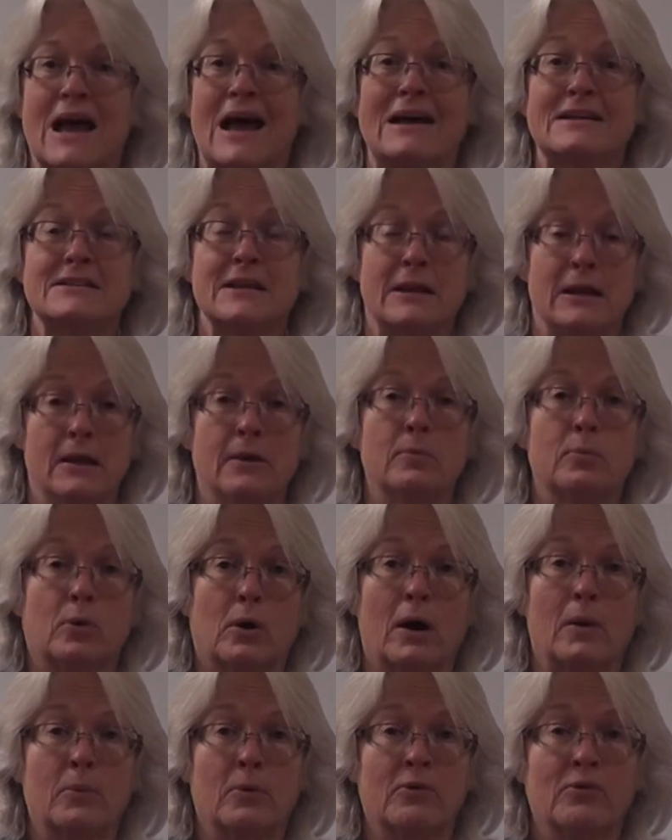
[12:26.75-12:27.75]
as an
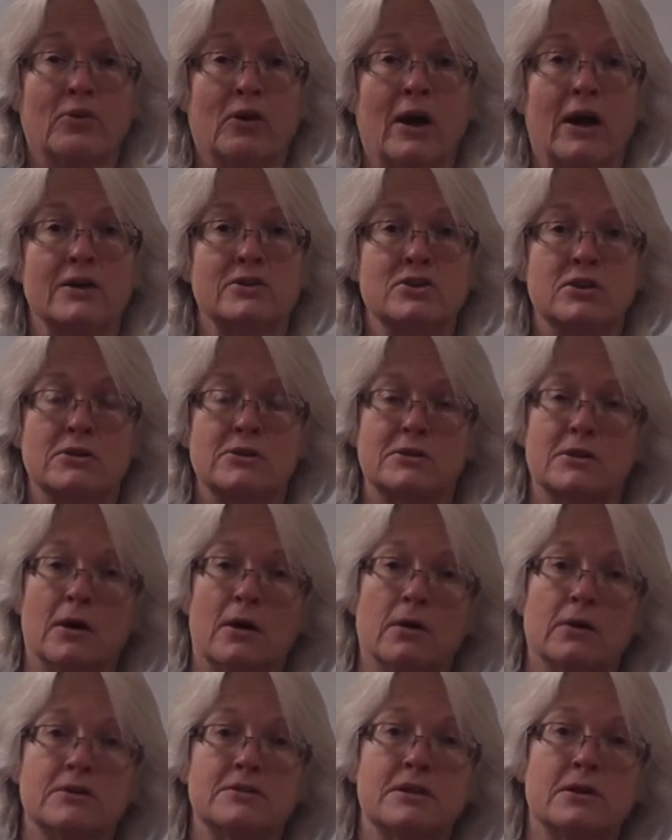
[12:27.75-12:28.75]
improper fraction as
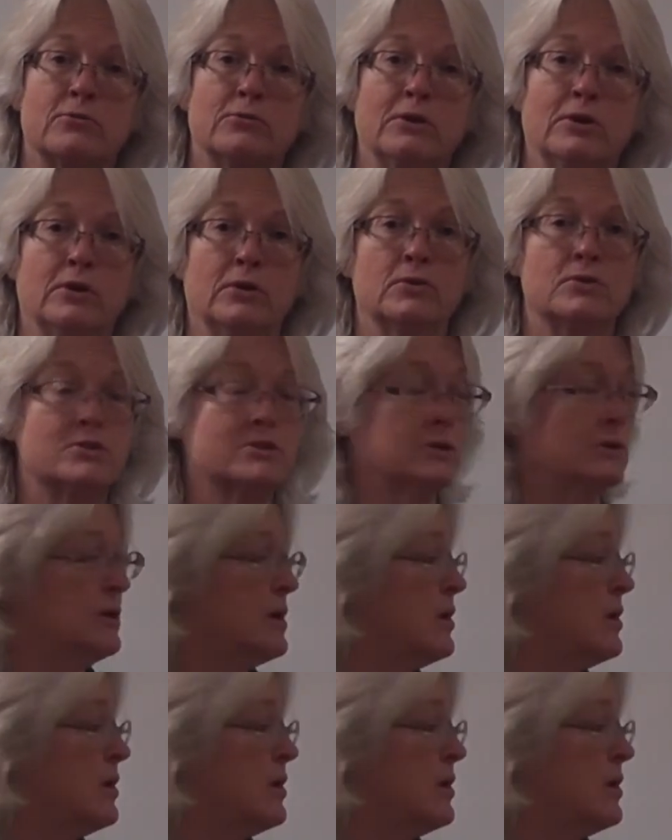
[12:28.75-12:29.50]
long as they're reduced to